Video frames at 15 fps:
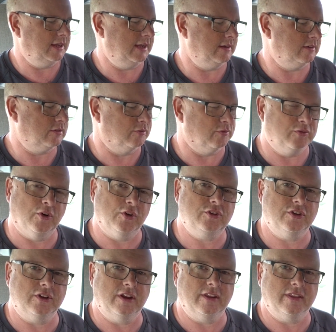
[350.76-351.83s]
It's
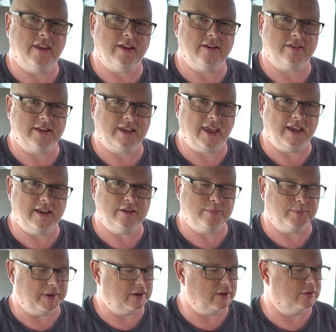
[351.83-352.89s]
unfortunate that's the case,
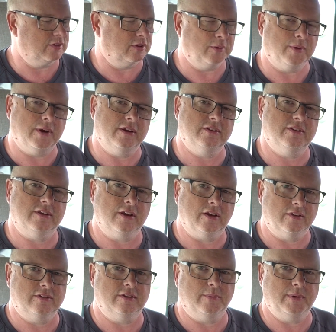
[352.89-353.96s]
because otherwise the
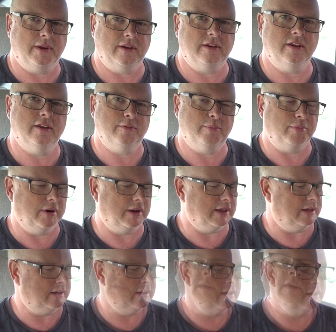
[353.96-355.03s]
concept behind it is
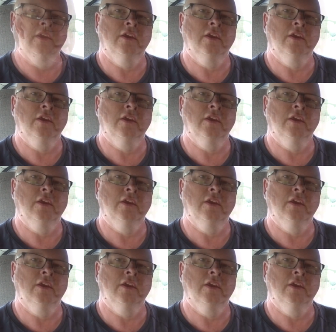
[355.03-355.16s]
brilliant.